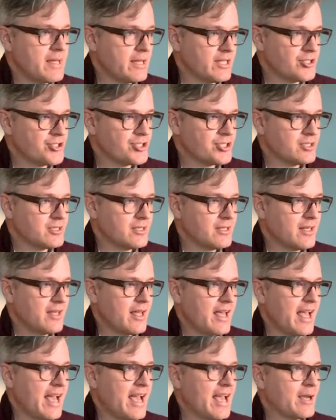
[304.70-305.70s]
pitch,
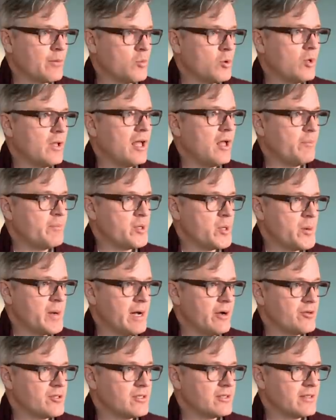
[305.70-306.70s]
and we'll help you
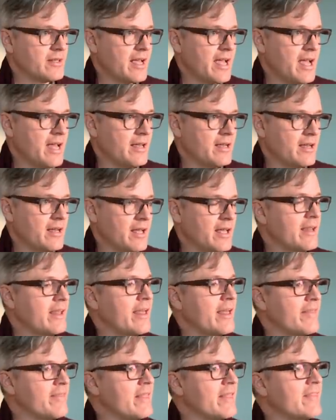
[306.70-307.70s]
out. And, and,
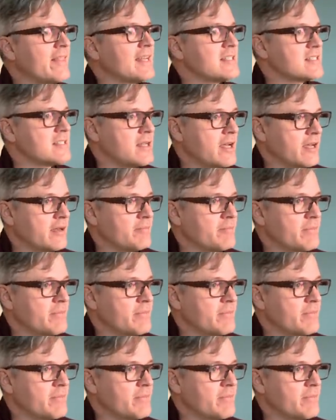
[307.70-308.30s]
and then that's done.